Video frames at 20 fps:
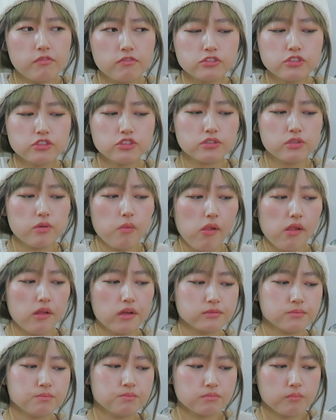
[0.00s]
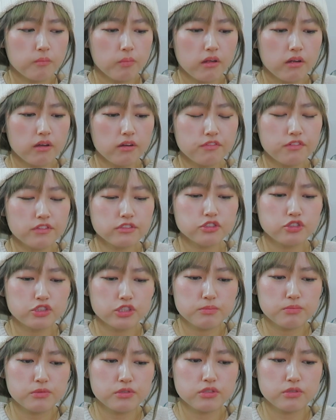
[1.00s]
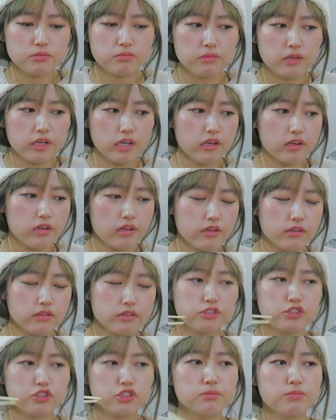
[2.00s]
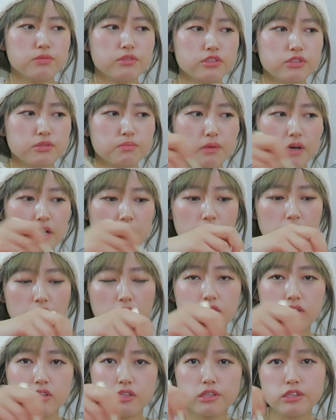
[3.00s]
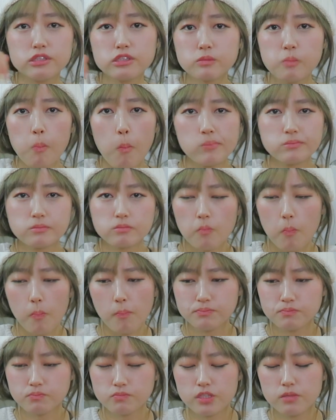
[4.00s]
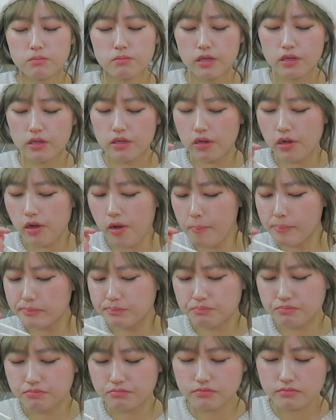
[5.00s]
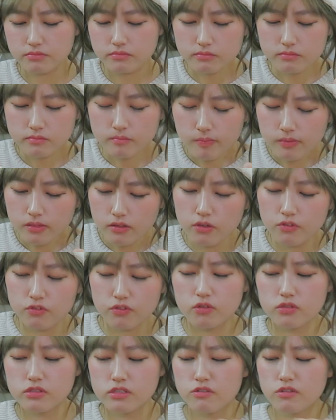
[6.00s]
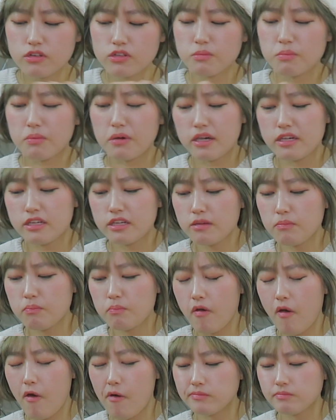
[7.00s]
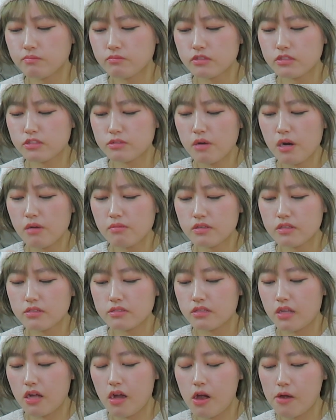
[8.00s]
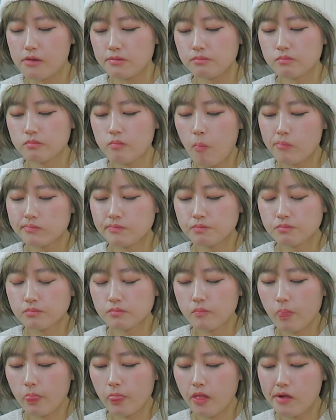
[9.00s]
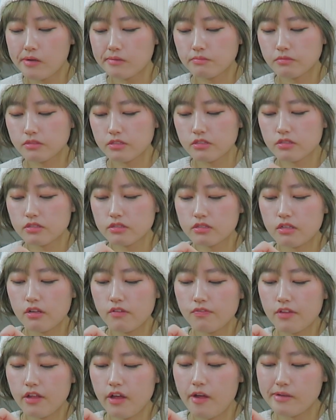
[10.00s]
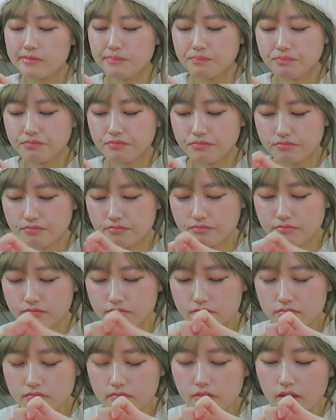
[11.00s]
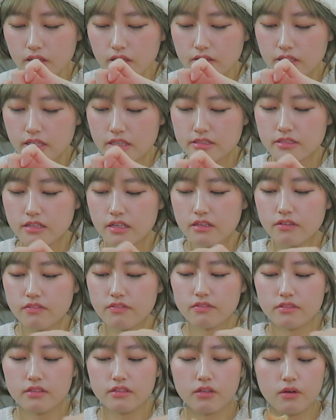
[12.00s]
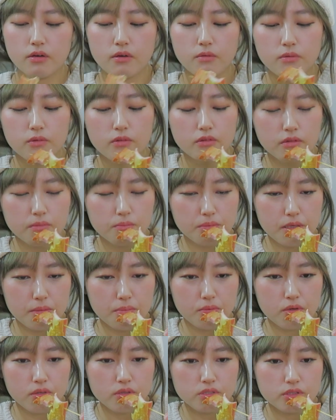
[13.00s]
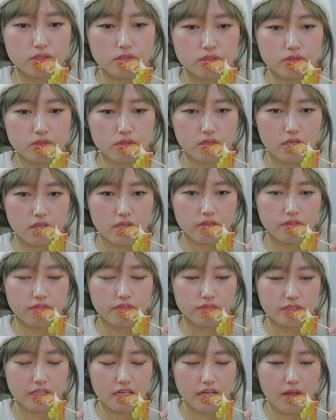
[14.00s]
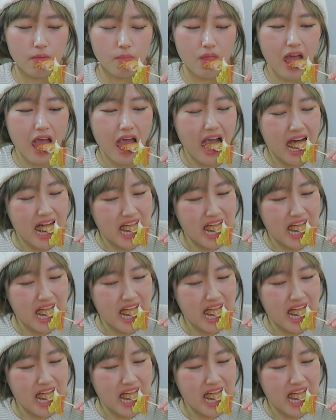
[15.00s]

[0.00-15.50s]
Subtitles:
For sure, like If it's cheaper to make, it's cheaper to buy all this than making it. Of course, I'd rather buy it, but it's not. The stuff that takes a lot of, people to do, a lot of time.